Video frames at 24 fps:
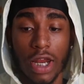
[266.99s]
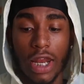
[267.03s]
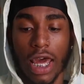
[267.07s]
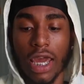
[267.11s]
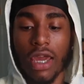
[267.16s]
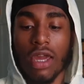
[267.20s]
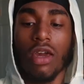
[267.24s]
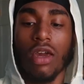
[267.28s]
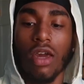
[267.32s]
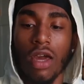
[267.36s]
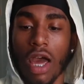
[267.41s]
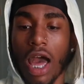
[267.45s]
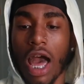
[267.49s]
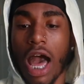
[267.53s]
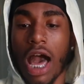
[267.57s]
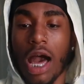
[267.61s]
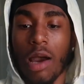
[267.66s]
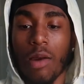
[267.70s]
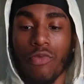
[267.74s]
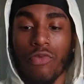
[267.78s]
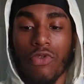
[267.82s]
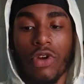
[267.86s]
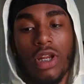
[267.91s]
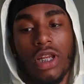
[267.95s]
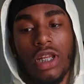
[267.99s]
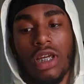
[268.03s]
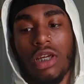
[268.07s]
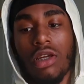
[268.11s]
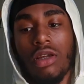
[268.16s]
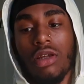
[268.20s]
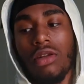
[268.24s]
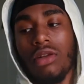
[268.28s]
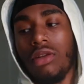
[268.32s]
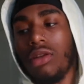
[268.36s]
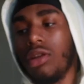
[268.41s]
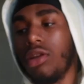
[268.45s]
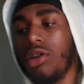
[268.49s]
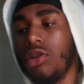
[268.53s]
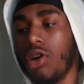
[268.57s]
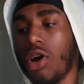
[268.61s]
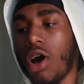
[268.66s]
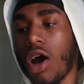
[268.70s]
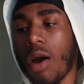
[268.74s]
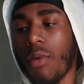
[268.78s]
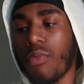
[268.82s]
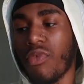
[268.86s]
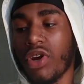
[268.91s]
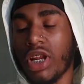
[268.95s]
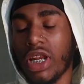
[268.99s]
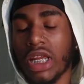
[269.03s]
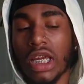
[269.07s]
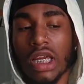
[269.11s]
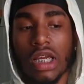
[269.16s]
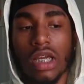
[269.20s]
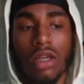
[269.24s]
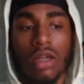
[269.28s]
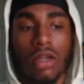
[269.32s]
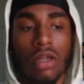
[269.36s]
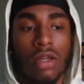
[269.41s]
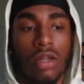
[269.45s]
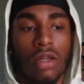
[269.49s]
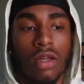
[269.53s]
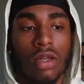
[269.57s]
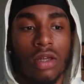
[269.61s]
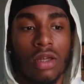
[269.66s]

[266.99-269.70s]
Like, I'm really, you know, I'm really,